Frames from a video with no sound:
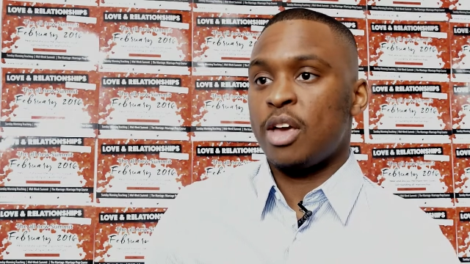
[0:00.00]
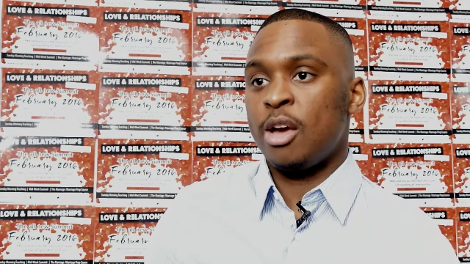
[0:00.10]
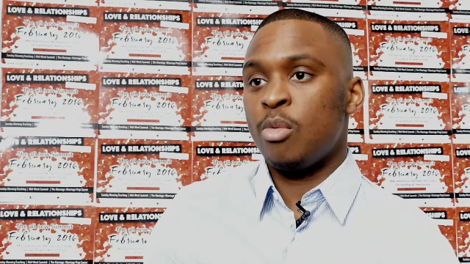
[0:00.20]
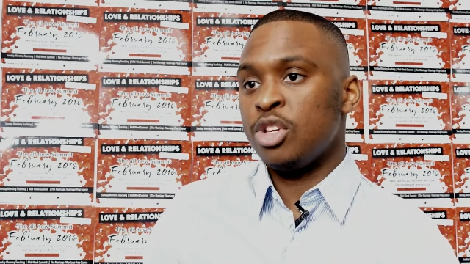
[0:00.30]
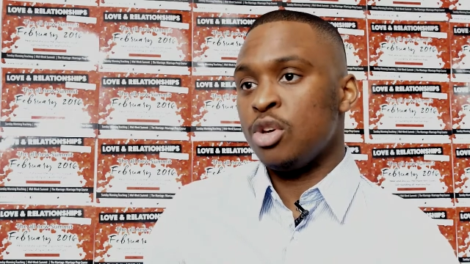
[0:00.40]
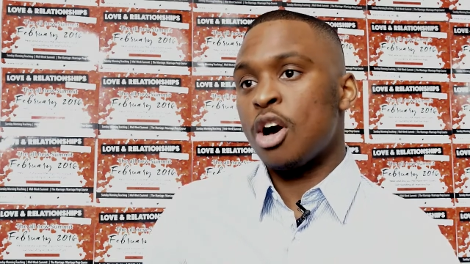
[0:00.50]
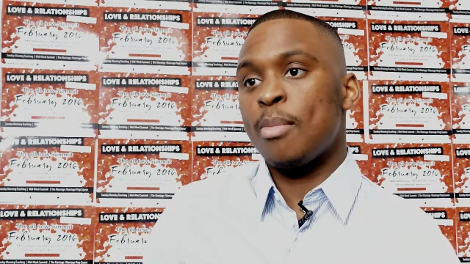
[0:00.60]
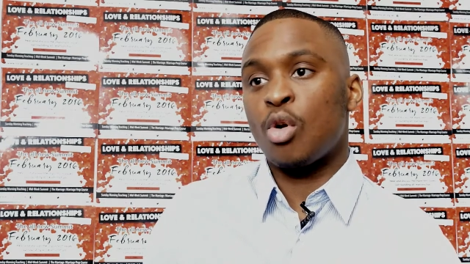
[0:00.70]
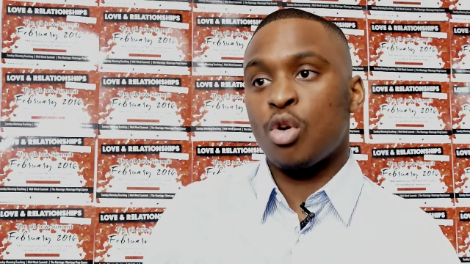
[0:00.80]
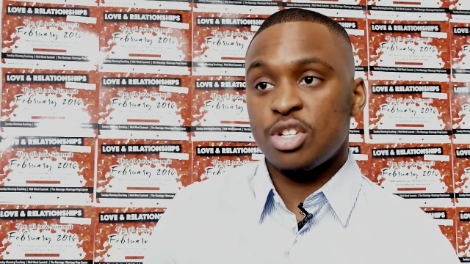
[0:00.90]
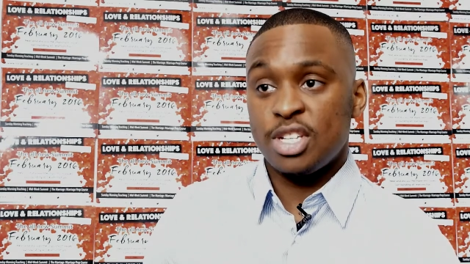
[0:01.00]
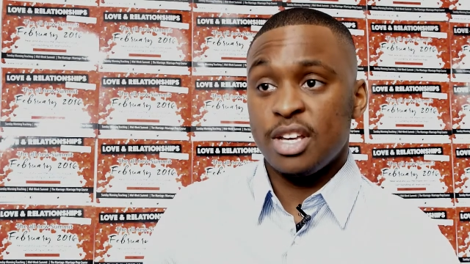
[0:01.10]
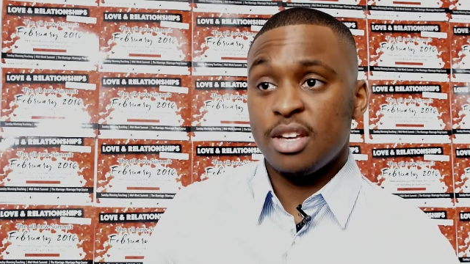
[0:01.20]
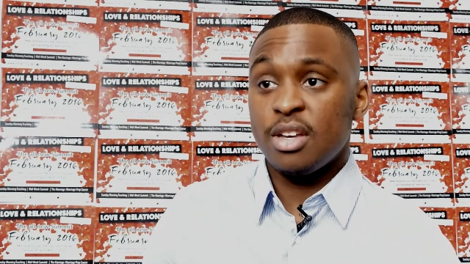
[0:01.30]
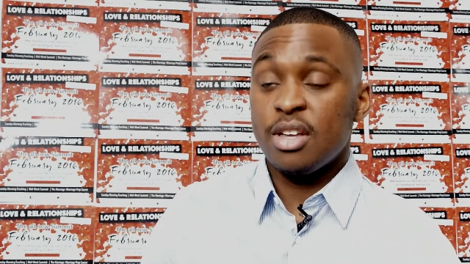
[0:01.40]
okay, when you come across
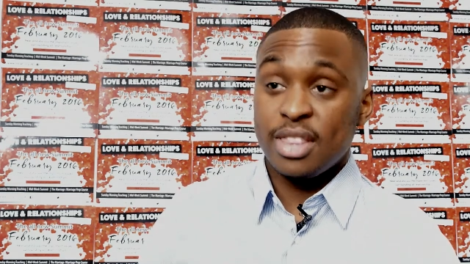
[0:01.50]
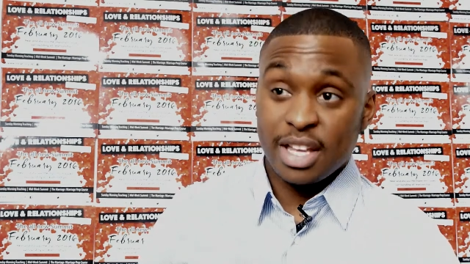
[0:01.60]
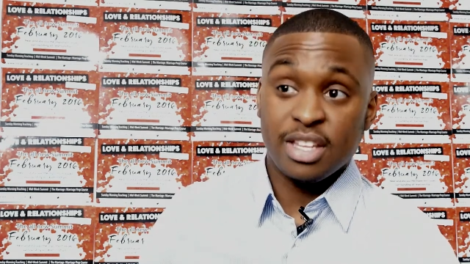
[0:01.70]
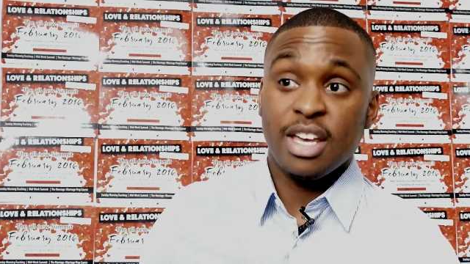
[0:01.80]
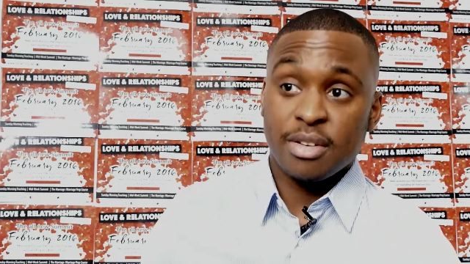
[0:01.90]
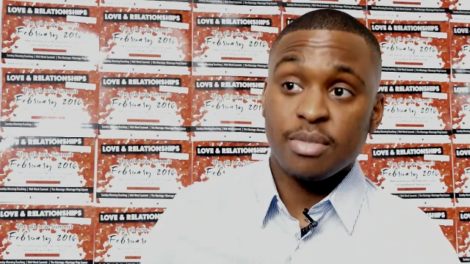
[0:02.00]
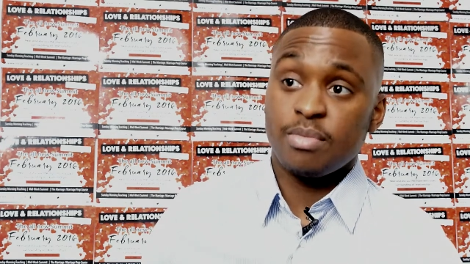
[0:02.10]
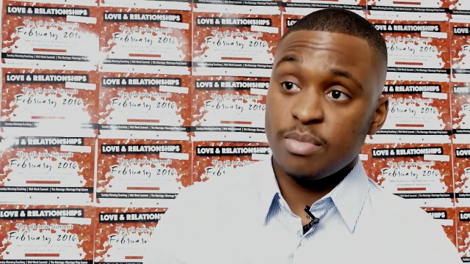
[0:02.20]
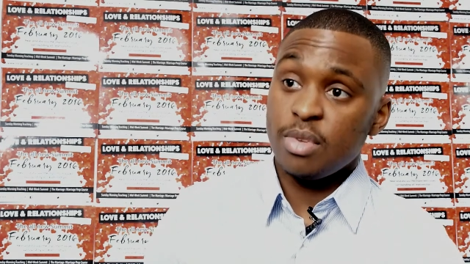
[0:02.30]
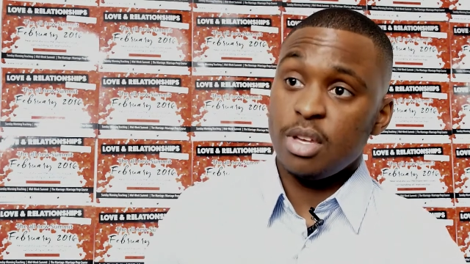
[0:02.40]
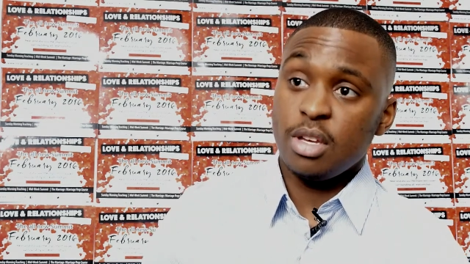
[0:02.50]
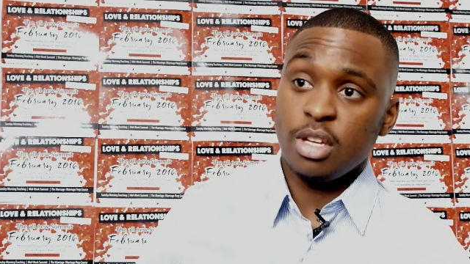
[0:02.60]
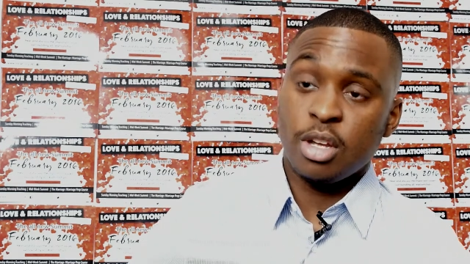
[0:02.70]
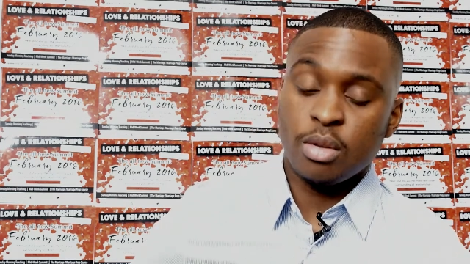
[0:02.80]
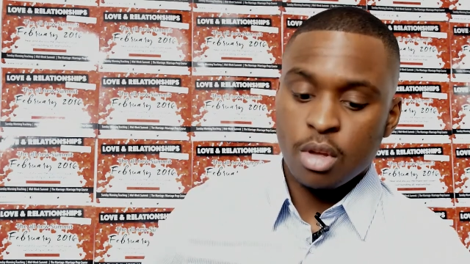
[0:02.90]
it, then yeah, it, you
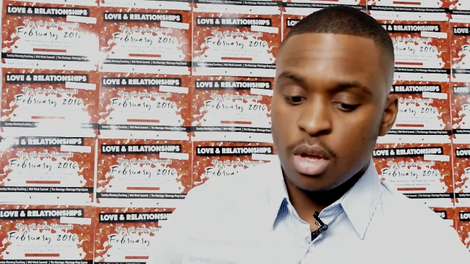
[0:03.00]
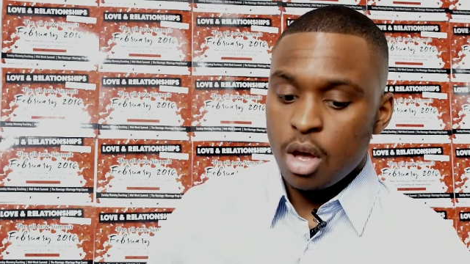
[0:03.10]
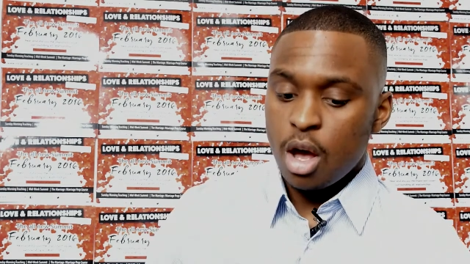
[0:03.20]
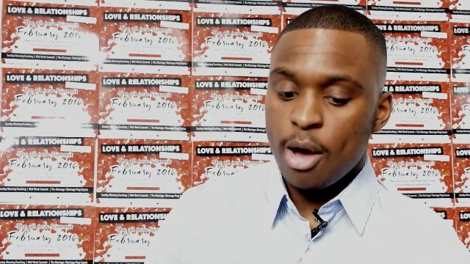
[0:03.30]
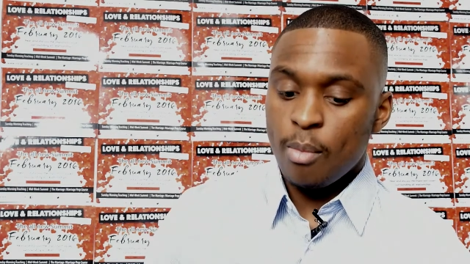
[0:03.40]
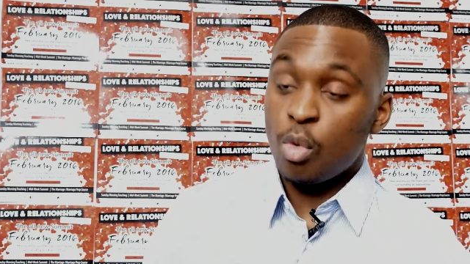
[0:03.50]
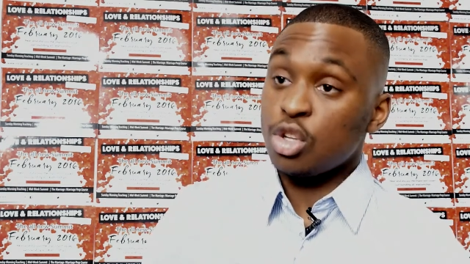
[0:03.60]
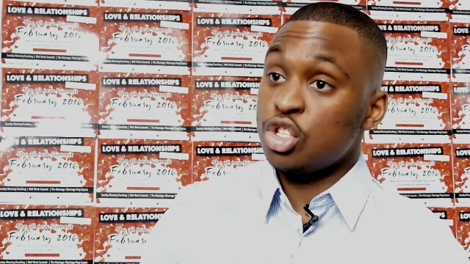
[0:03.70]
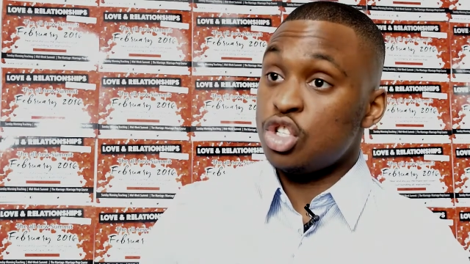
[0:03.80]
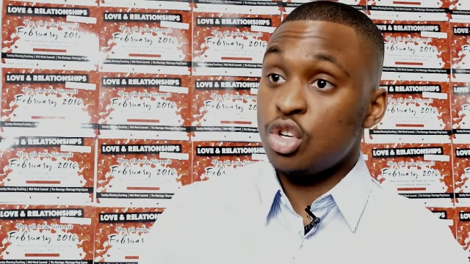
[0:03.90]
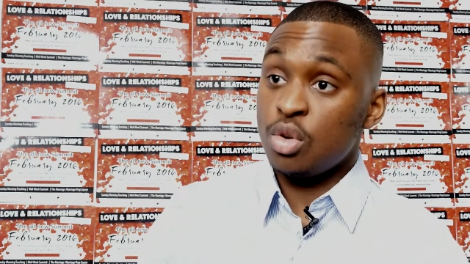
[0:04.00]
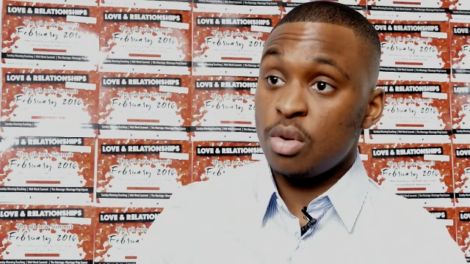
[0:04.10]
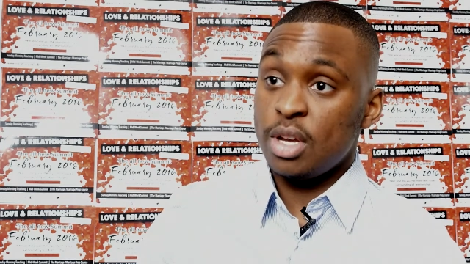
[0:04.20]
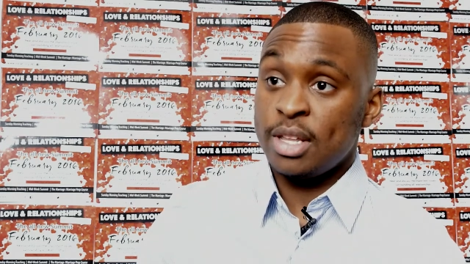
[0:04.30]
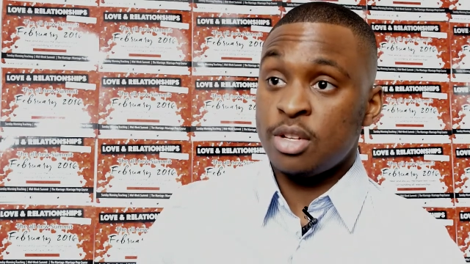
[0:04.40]
know, what to do
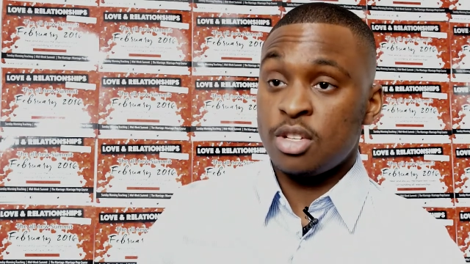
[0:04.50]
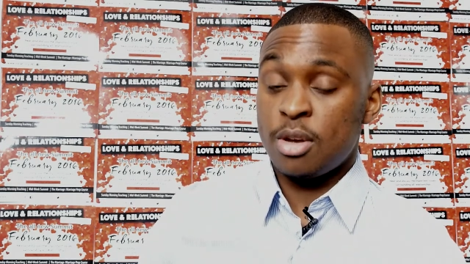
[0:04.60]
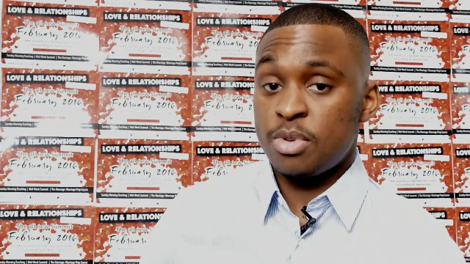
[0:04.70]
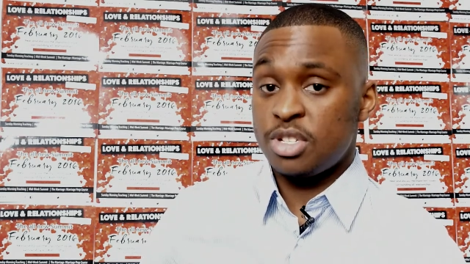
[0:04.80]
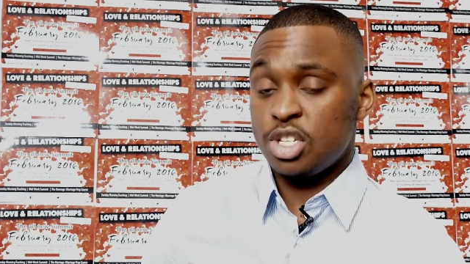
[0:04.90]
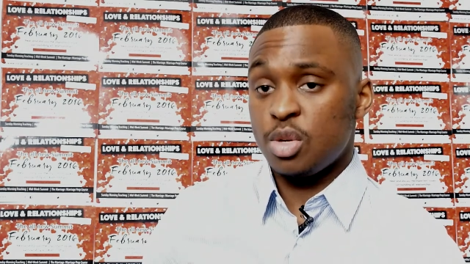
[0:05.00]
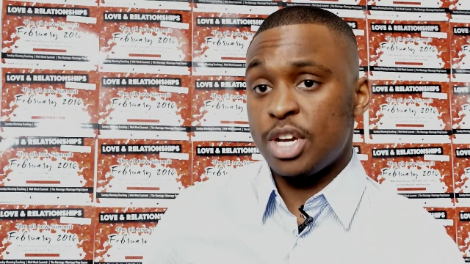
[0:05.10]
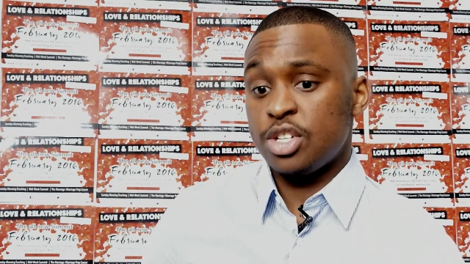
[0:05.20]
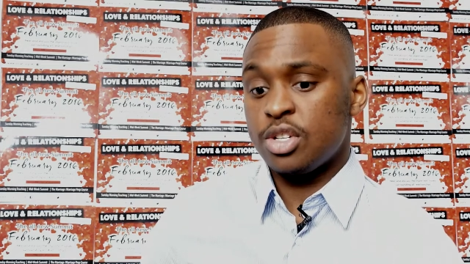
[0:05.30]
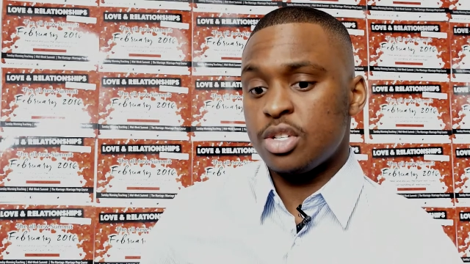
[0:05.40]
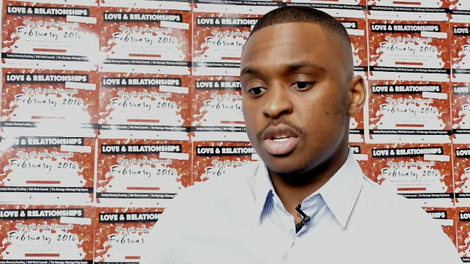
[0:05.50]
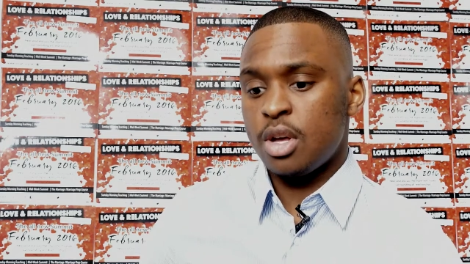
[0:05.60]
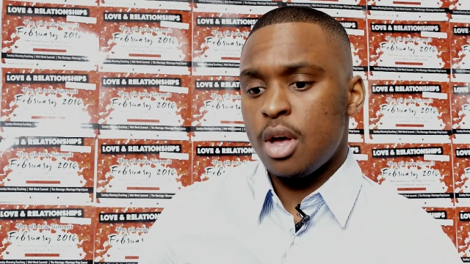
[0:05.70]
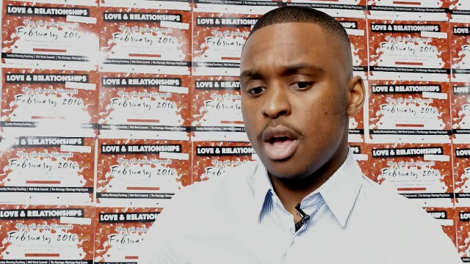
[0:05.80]
in those type of situations.